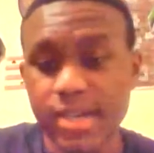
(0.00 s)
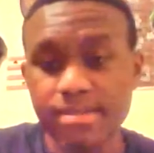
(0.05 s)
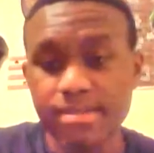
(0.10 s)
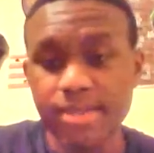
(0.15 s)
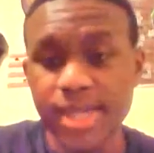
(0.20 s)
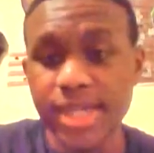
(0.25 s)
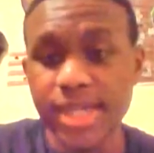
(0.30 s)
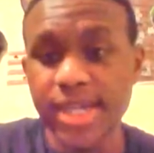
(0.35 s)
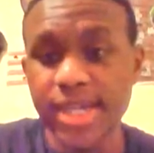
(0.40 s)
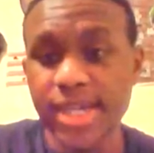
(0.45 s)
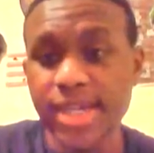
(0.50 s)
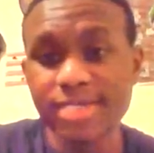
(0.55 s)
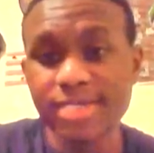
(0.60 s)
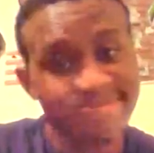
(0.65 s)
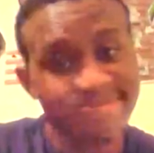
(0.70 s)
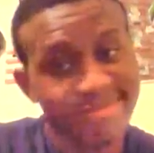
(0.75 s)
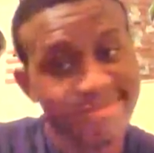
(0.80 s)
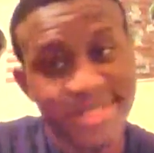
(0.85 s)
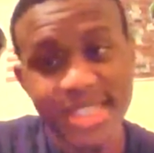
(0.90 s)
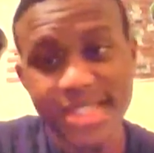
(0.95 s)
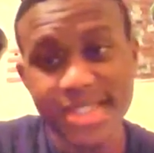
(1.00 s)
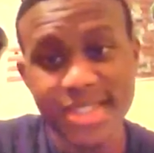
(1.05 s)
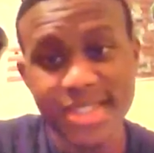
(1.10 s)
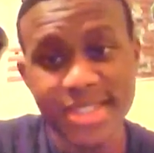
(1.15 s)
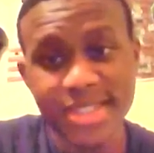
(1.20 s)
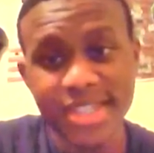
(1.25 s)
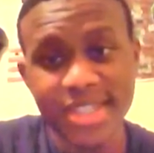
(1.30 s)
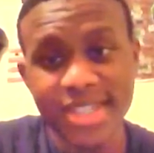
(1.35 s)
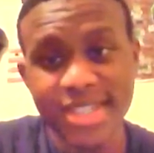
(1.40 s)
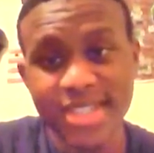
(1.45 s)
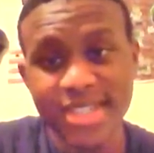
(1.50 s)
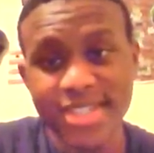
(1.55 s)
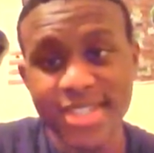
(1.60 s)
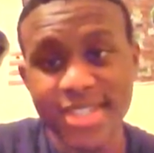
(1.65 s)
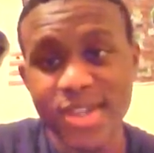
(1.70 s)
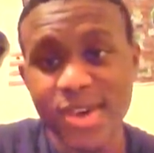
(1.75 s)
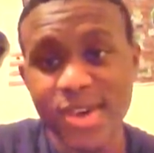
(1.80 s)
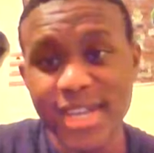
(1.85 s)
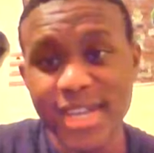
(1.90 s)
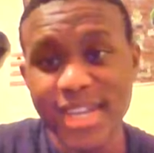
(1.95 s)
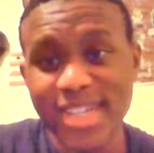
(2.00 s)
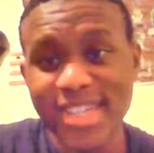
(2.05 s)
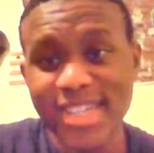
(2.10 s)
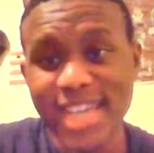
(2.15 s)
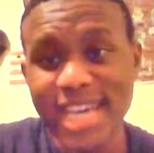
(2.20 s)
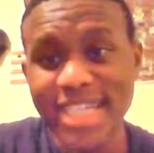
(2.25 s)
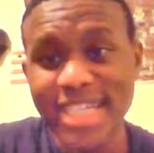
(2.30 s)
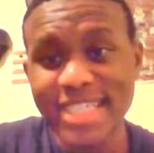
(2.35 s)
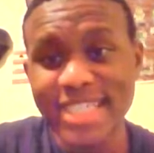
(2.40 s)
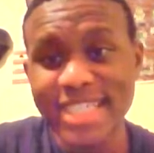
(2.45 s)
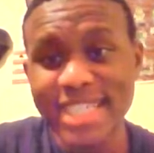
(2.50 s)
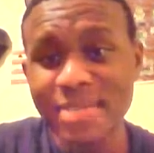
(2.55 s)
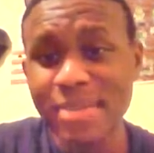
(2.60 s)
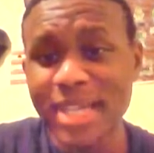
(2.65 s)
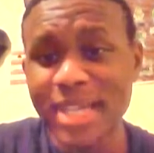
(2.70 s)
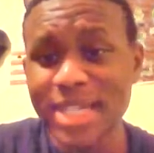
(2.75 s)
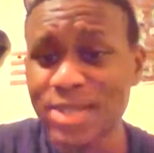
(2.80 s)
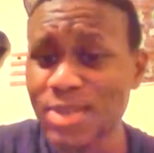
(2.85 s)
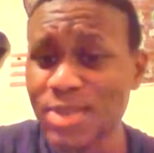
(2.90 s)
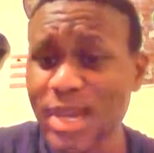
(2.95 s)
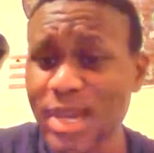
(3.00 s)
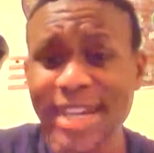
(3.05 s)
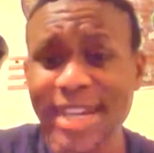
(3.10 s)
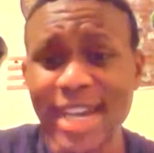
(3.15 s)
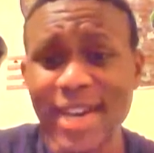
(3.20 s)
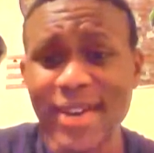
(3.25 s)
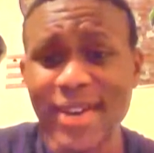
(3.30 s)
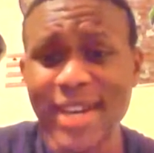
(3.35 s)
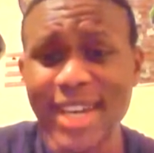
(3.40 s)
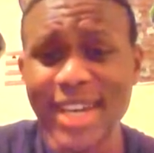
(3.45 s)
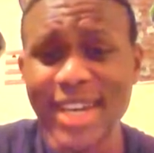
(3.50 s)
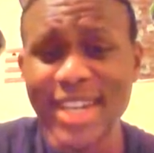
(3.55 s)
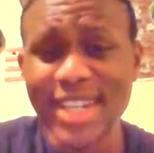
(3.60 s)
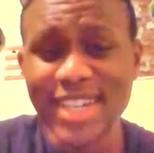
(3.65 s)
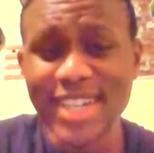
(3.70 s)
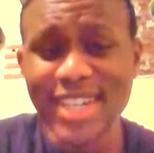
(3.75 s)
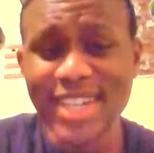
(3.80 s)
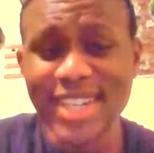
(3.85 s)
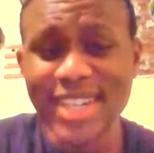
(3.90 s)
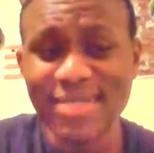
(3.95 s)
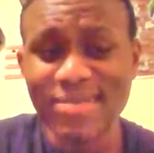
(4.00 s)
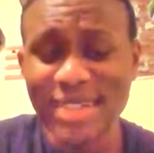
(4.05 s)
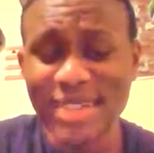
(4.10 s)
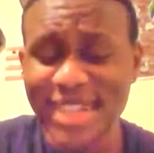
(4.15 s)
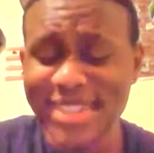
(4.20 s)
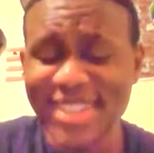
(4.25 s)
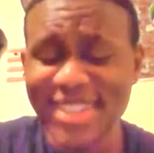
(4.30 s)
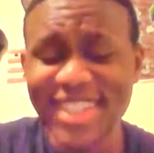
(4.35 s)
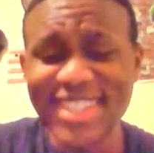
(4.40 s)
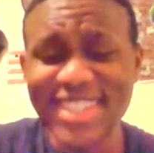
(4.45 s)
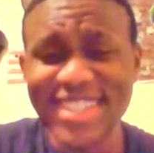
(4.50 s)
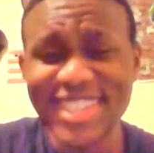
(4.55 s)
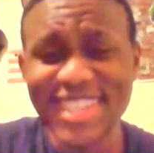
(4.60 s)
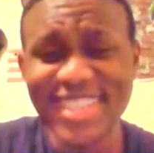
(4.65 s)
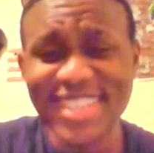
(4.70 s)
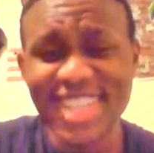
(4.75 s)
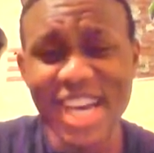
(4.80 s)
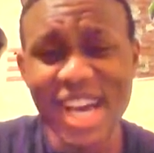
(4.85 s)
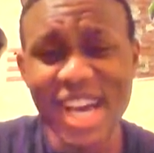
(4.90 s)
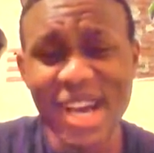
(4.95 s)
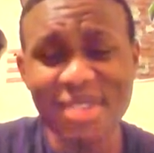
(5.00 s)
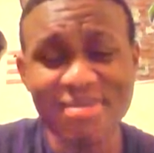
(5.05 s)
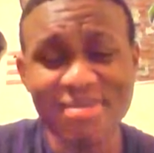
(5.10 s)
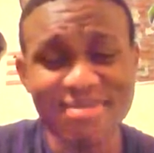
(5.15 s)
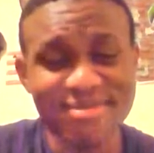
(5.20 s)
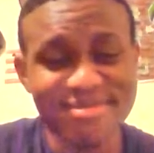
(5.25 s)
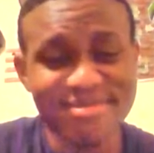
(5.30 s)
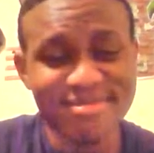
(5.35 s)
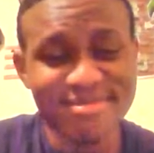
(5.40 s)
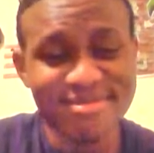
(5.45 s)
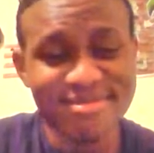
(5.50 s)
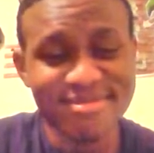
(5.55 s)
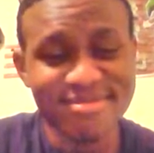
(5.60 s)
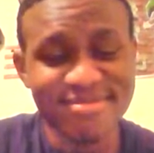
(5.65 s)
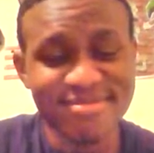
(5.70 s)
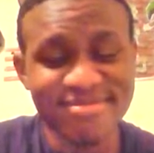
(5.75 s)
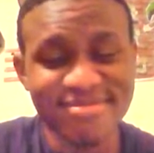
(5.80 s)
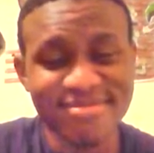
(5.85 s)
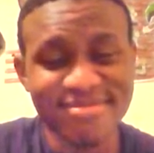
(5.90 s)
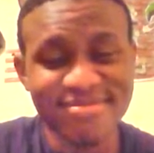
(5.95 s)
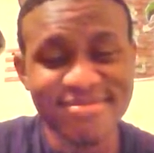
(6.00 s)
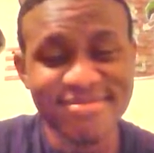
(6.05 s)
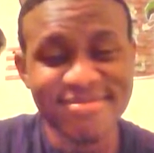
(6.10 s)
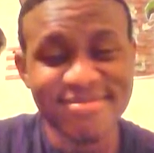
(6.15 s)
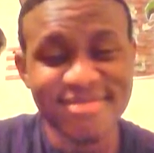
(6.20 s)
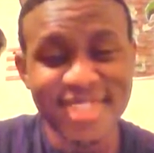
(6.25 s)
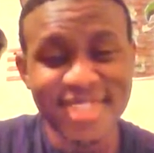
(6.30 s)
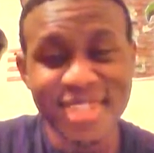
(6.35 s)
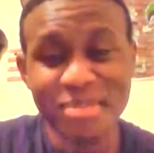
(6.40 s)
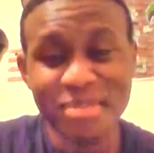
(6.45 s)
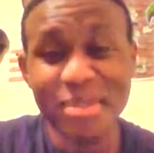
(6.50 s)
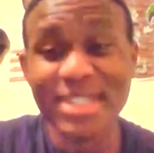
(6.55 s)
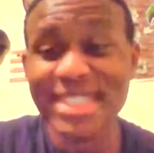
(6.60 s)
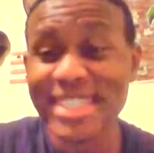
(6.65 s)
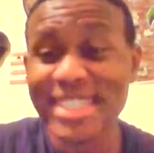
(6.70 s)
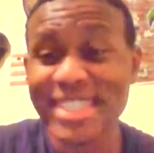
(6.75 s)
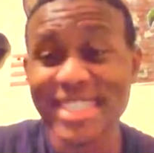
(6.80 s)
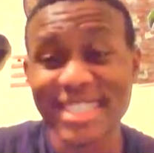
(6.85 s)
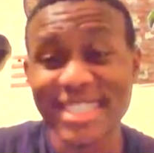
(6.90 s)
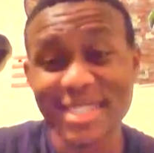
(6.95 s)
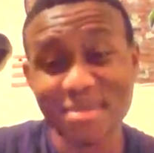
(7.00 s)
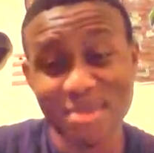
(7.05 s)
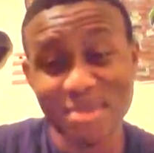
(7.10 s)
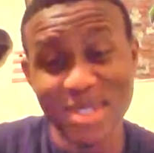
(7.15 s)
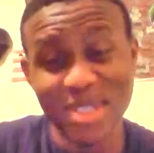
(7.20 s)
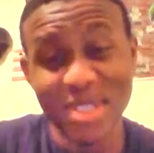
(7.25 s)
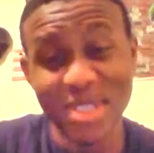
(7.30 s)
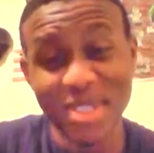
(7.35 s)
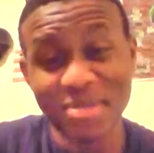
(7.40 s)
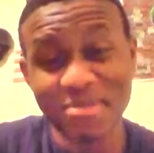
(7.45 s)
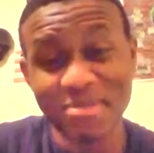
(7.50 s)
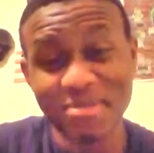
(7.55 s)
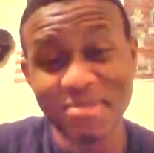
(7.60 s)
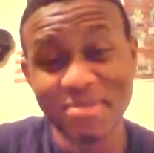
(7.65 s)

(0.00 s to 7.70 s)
But it's already hitting 19 minutes right now, and I think it's that time. Plus, I need to get some sleep.